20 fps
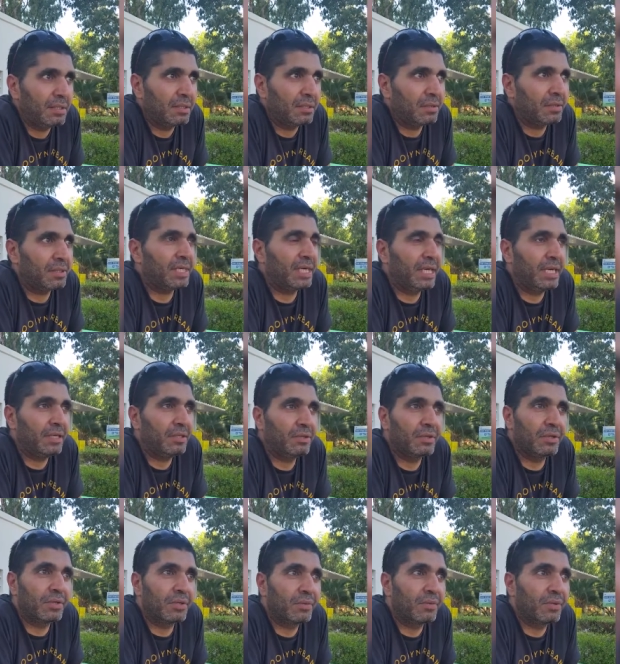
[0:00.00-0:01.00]
to say
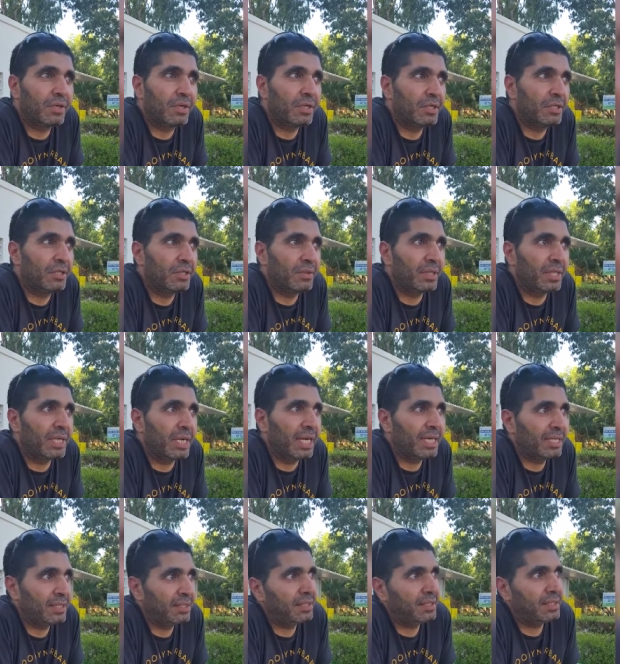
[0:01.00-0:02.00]
to the world you are
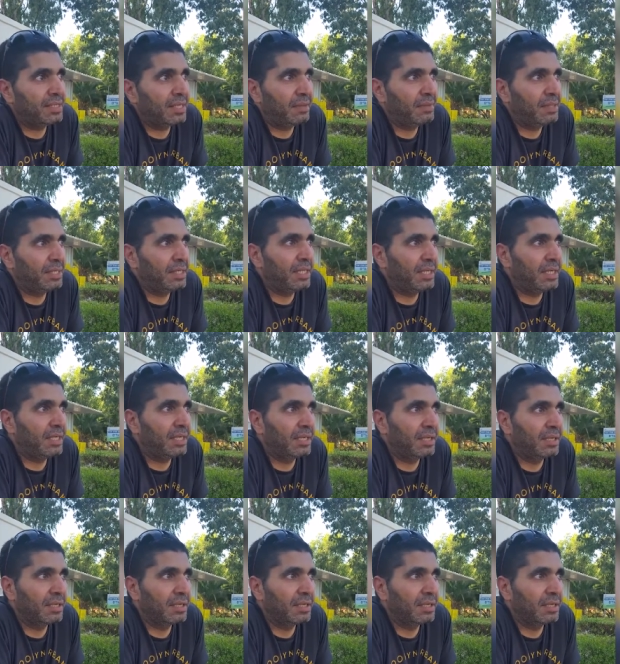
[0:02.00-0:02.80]
anti-Semitic,